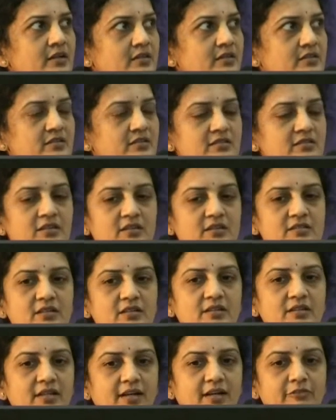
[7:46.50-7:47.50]
This is the
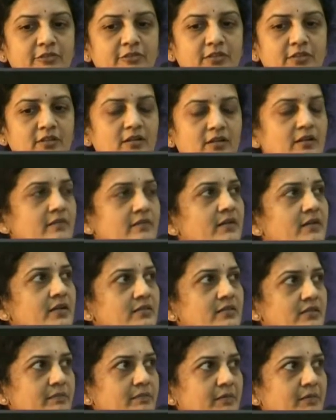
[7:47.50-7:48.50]
result after the
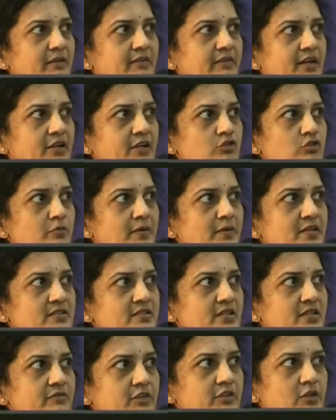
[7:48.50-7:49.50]
subclavian
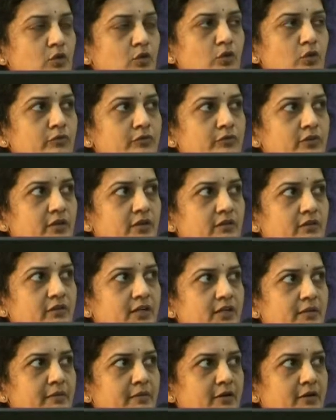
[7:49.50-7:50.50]
angioplasty with a good
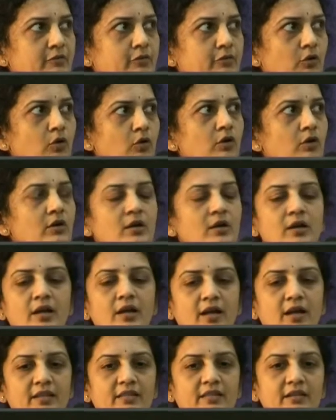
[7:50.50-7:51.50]
vertebral flow.
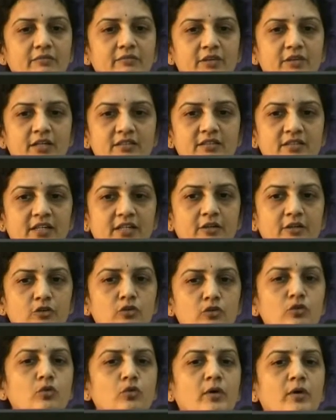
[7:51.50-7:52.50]
And then we decided
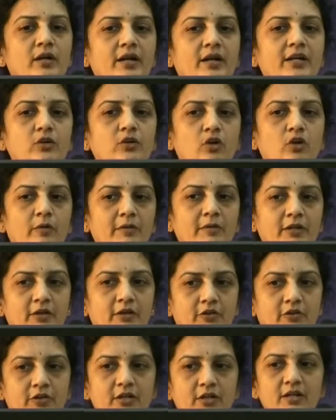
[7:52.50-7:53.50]
to do a right common
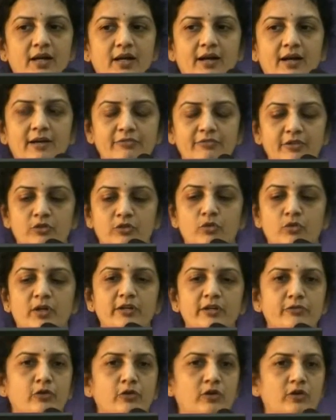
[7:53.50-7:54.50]
carotid after
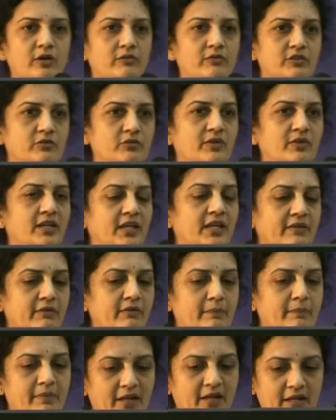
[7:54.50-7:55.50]
24 hours. We gave a
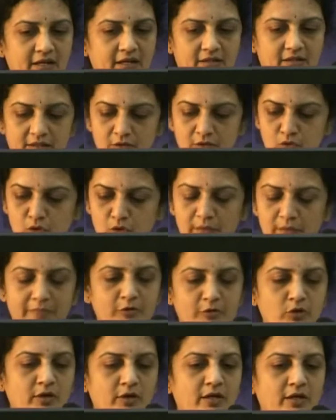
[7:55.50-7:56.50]
break and then took
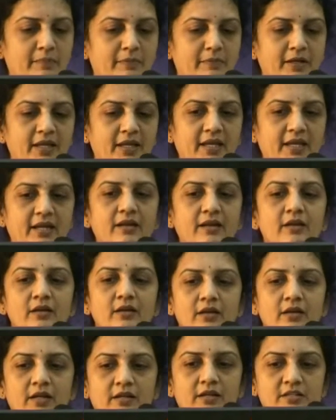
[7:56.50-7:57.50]
her up again
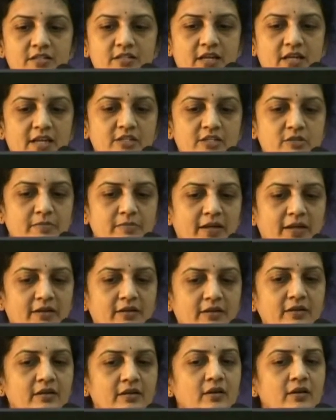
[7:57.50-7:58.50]
in a staged
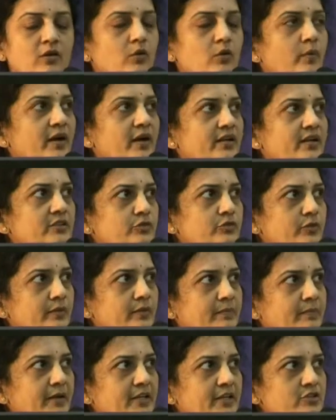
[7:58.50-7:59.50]
manner. Wires were
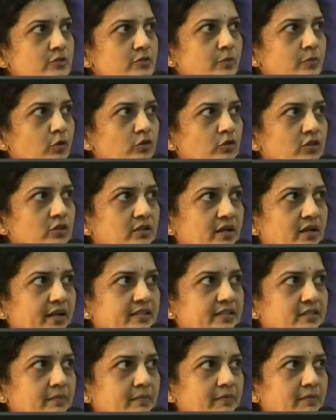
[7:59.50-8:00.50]
placed both
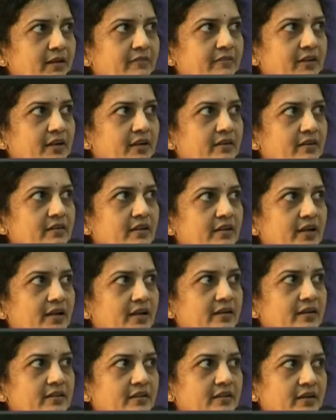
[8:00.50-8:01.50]
right subclavian artery
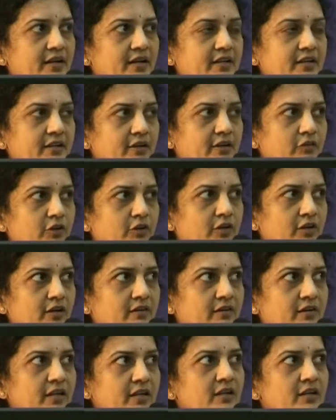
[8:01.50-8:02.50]
and in the right carotid
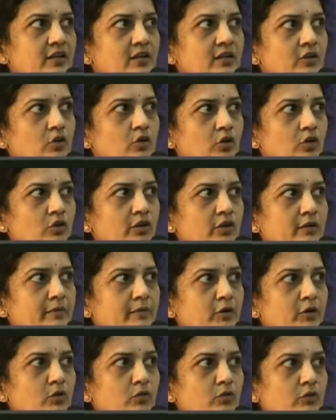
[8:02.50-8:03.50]
artery. Coronary
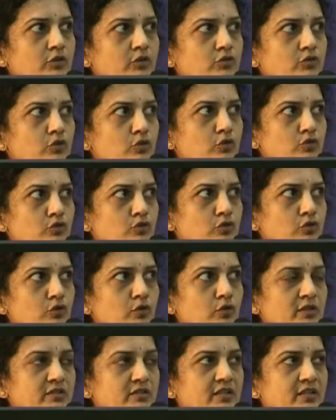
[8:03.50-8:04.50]
balloon was used to
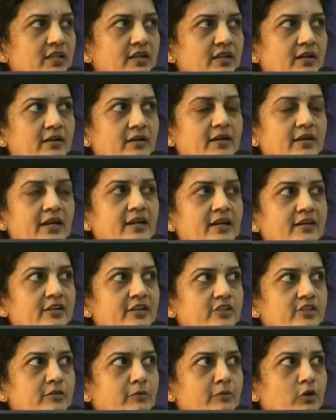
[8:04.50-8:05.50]
do a serial
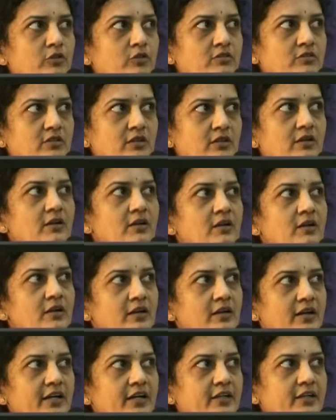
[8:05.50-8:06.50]
dilatation because the
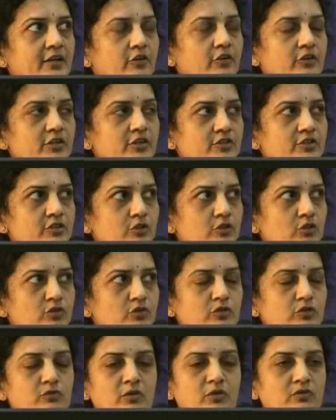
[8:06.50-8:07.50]
right carotid
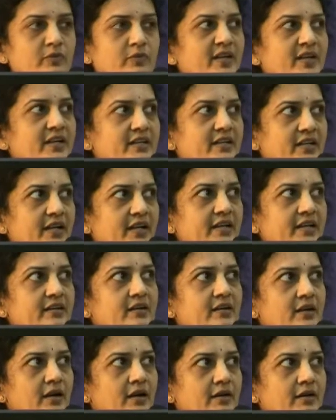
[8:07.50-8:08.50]
stenosis was very
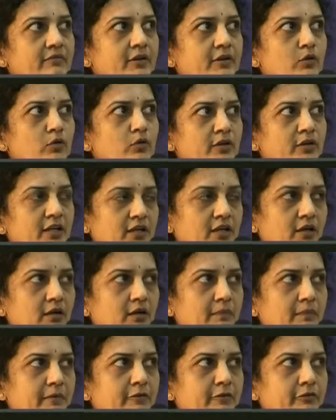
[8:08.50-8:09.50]
tight and we couldn't take
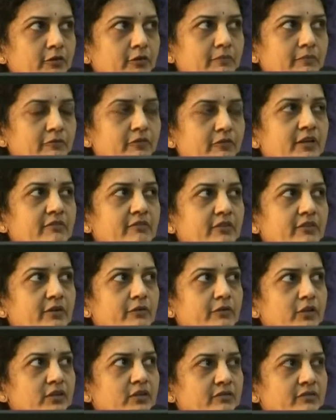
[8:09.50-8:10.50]
a peripheral, we
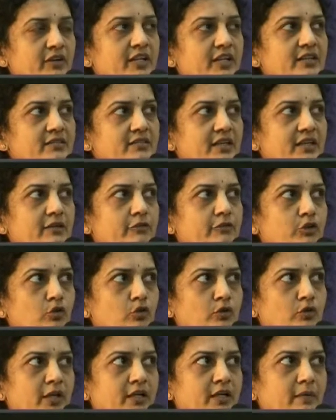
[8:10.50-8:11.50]
didn't think we
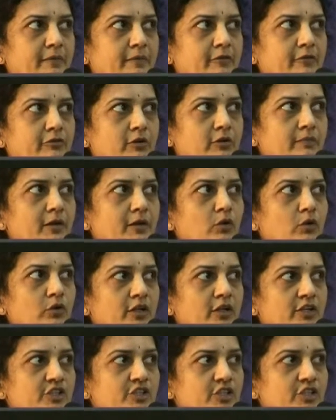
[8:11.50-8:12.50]
could take a peripheral balloon
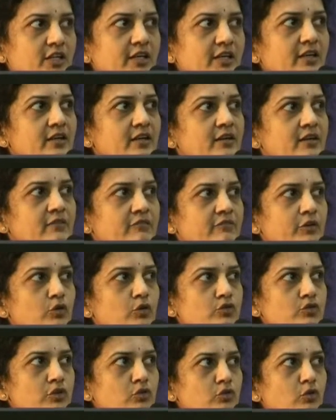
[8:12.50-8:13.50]
initially. We
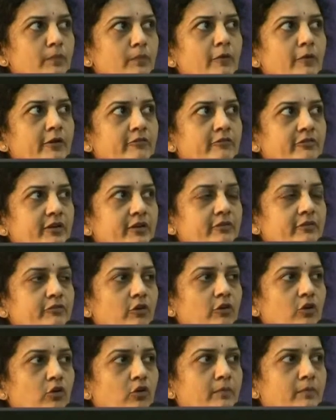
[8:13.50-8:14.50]
used a 2.5
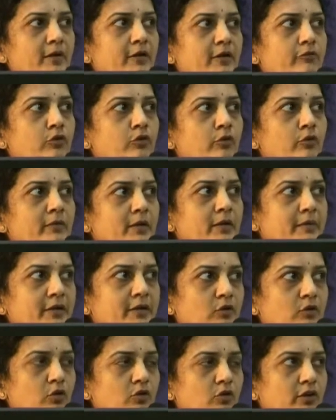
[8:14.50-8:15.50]
followed by a 4
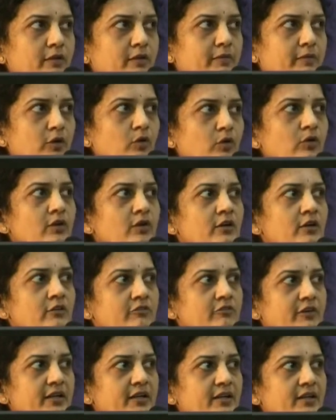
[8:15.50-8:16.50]
millimeter coronary balloon.
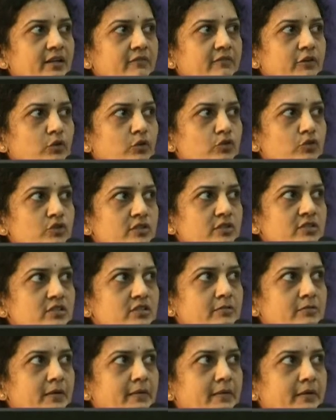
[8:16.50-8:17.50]
Finally, we used a
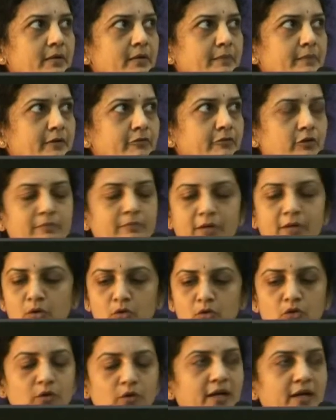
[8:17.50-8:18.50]
6 millimeter peripheral
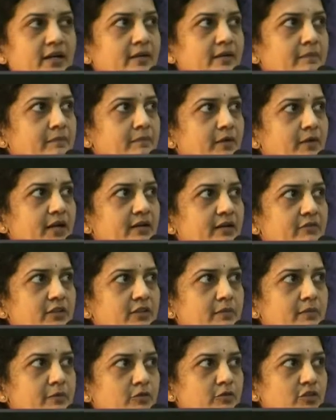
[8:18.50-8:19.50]
balloon to end with
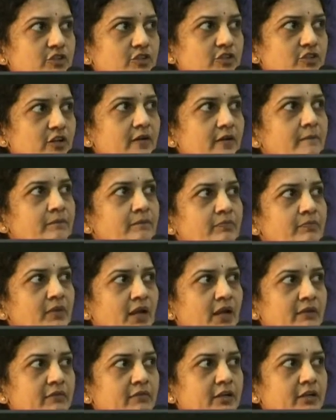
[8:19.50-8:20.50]
the procedure.
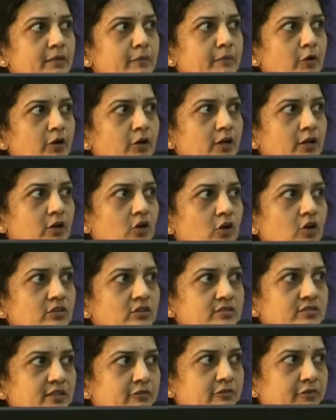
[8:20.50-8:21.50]
And we deployed a long
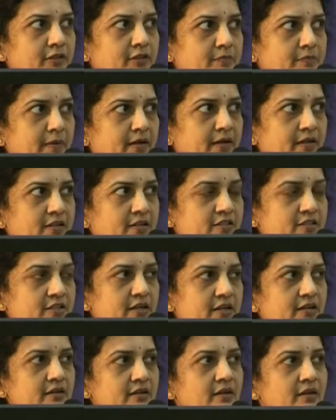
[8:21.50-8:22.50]
self-expanding
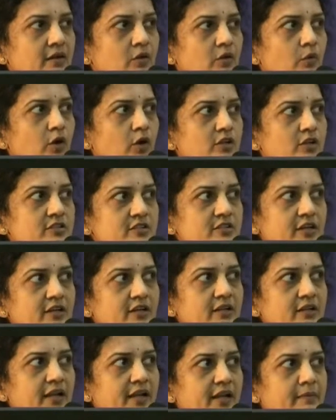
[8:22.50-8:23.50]
stent, wall
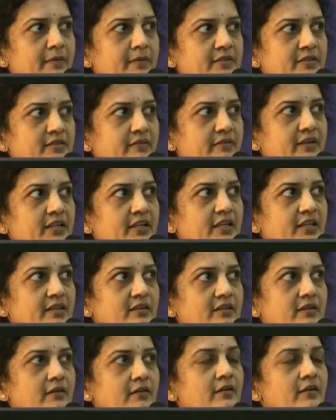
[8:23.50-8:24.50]
stent, 8 by 70 in
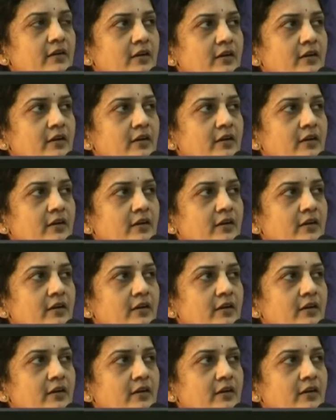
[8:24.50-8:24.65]
the